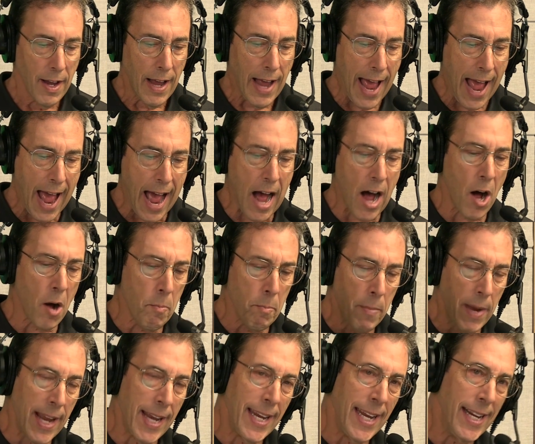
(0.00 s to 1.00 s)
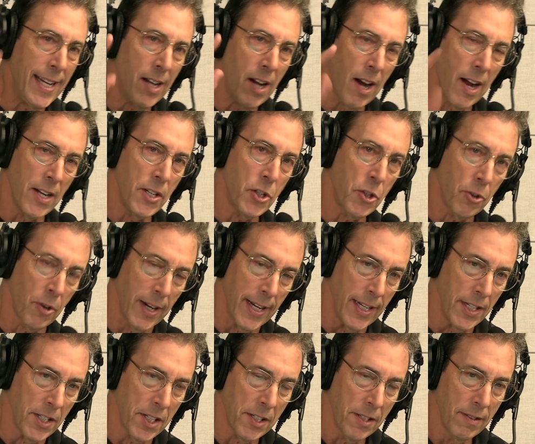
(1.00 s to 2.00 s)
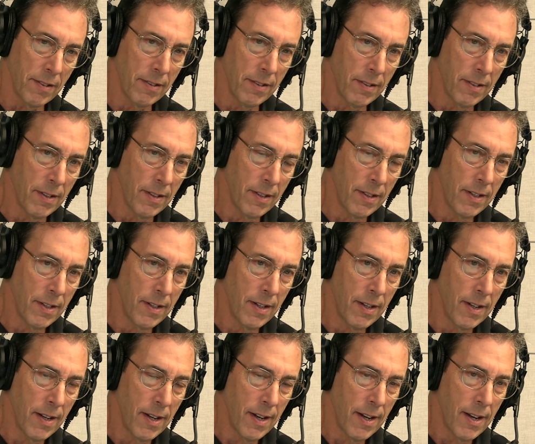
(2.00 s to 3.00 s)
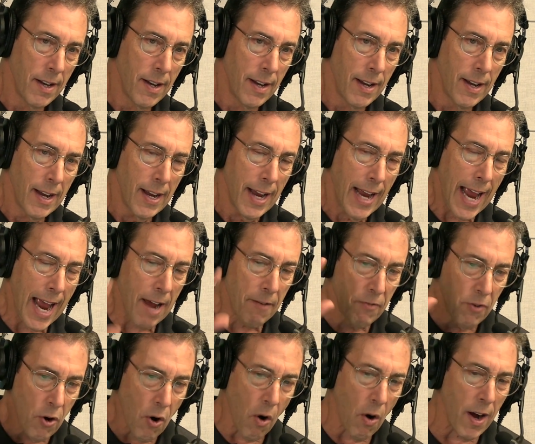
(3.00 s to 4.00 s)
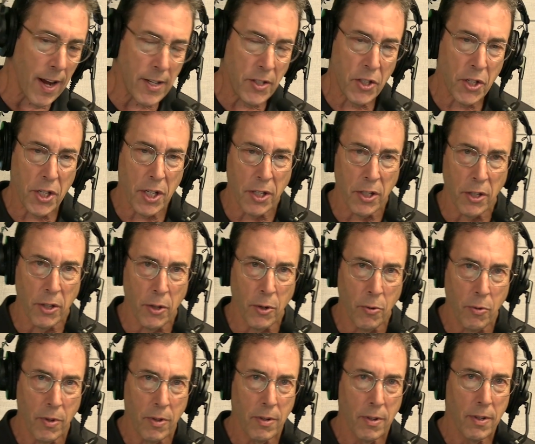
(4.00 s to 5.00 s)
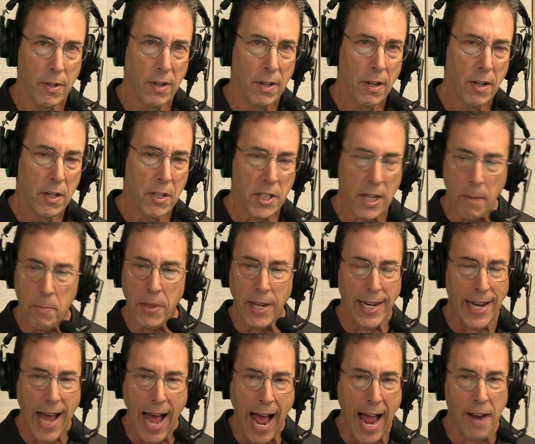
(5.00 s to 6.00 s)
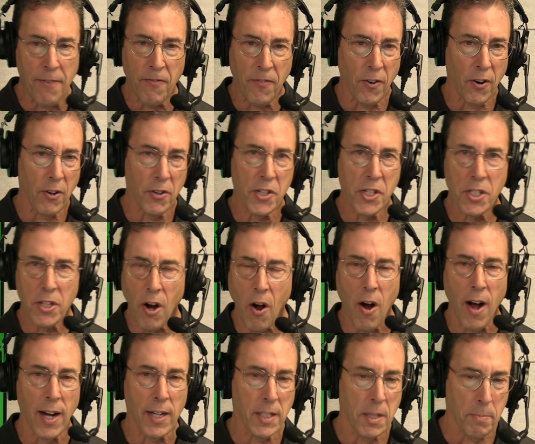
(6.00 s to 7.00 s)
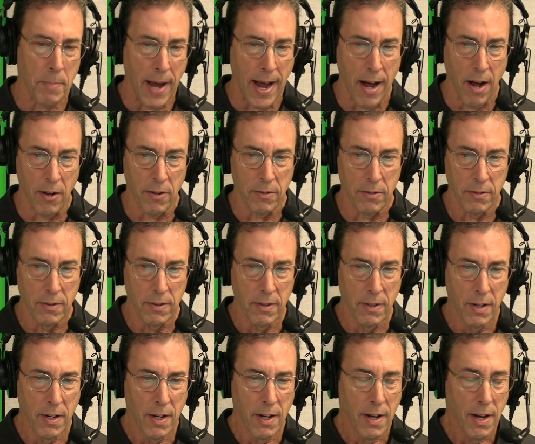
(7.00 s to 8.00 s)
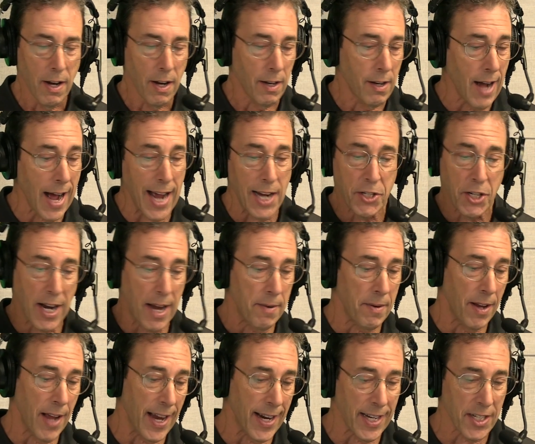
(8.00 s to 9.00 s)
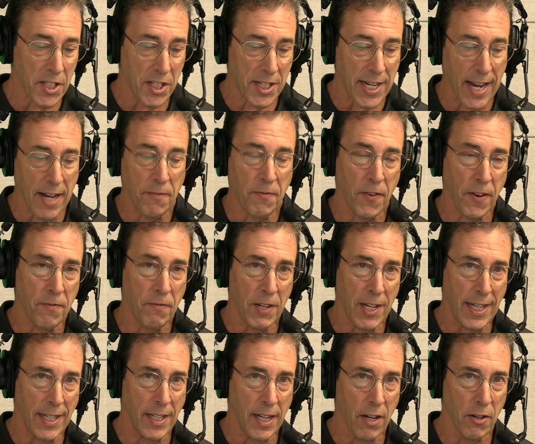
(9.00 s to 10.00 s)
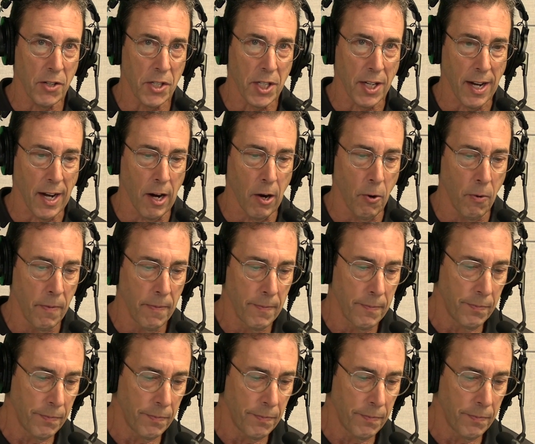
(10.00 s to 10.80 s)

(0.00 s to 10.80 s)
How many countries have gone to something I first talked about, gosh, I, I guess 10, 15 years ago.